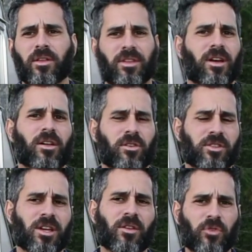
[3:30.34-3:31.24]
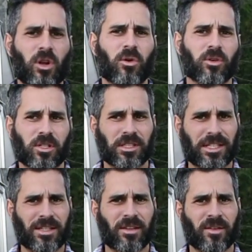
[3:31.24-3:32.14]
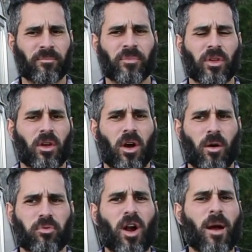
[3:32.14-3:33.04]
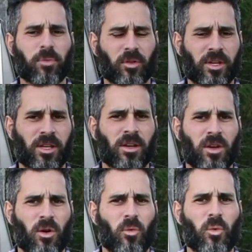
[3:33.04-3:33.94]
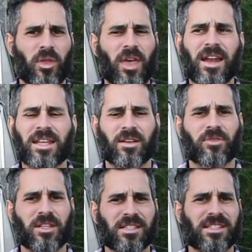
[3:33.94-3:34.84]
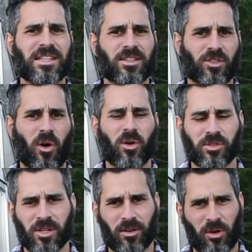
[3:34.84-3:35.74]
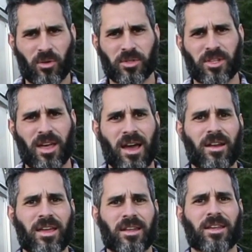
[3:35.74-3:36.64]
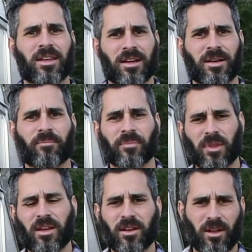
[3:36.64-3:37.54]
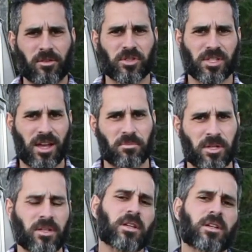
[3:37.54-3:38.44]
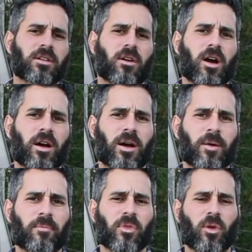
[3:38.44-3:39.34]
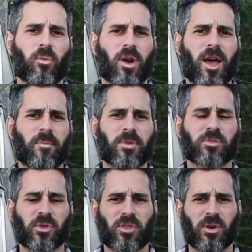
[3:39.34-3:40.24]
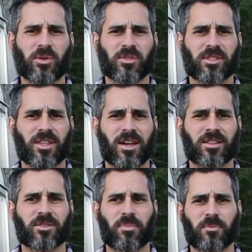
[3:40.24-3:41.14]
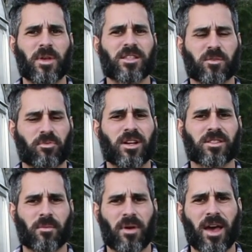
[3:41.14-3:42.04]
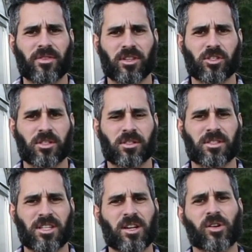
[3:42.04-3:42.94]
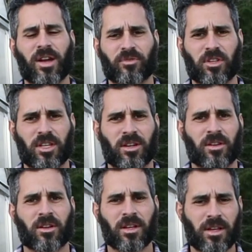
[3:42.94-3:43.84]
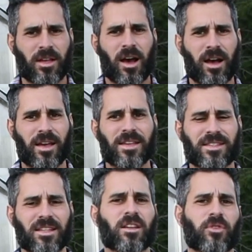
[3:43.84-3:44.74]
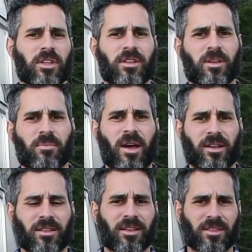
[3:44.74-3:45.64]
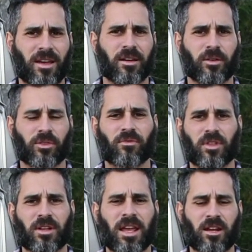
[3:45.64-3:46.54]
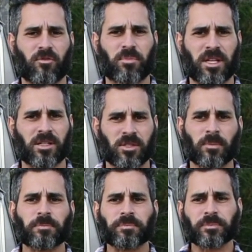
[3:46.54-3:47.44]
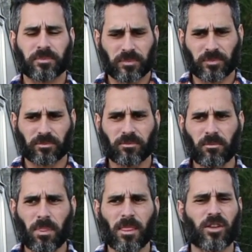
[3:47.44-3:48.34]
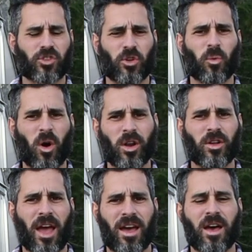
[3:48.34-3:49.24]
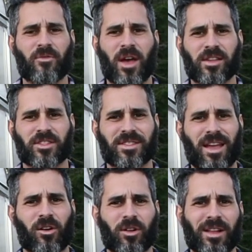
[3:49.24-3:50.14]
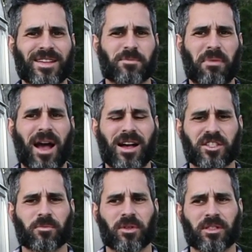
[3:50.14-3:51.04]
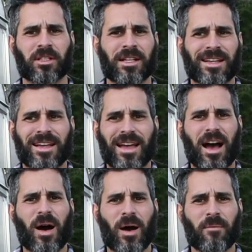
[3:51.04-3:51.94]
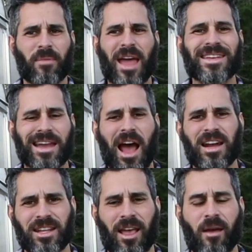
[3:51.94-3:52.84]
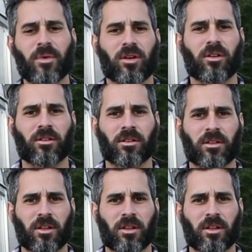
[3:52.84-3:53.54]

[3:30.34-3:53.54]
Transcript: The other is that if you don't clean them properly with any of the diseased holes, and I'll go into that in, a, um, in another segment, um, what happens with those is that it, it spreads the pathogens year after year, uh, significantly impacting the health of the native bees. So you want to have as sterile as possible um, and non-chemical